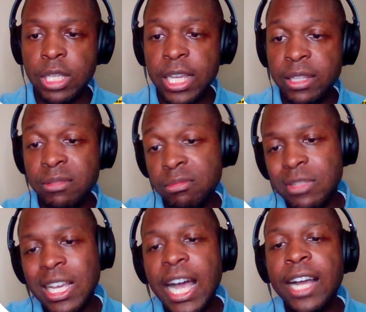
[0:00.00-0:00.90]
and
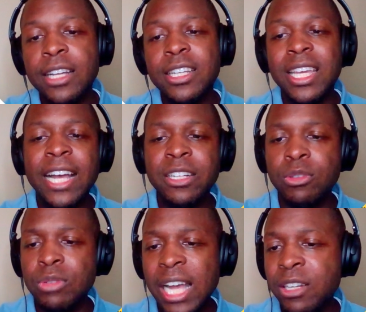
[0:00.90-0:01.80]
I again I
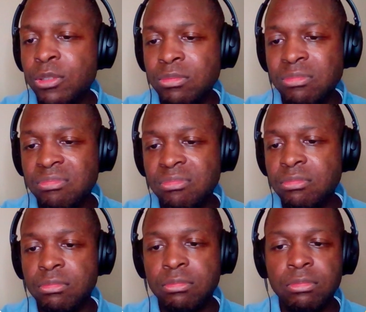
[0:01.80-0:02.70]
don't I don't
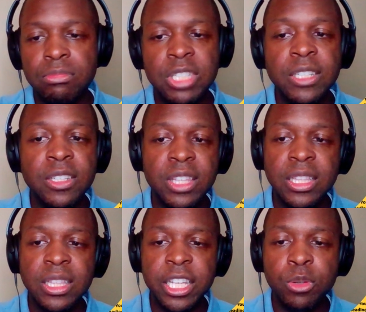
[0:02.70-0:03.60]
tend to think
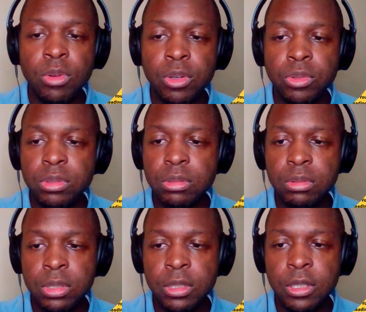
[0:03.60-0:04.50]
that he wrote
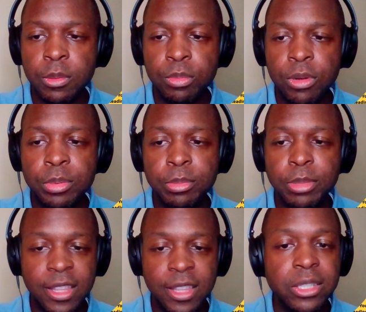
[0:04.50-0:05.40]
probably
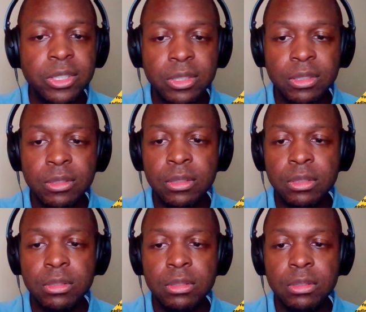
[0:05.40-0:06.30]
this
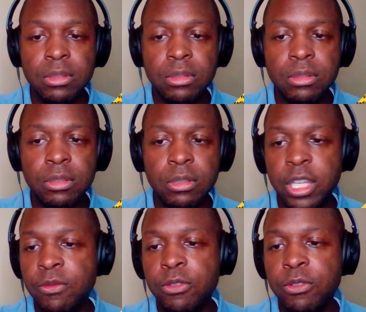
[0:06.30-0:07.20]

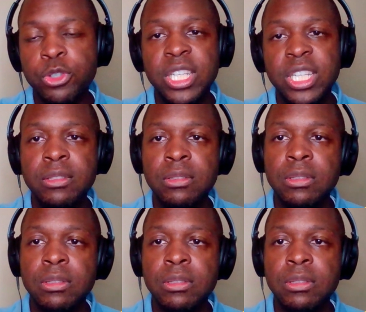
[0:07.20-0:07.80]
in verse 10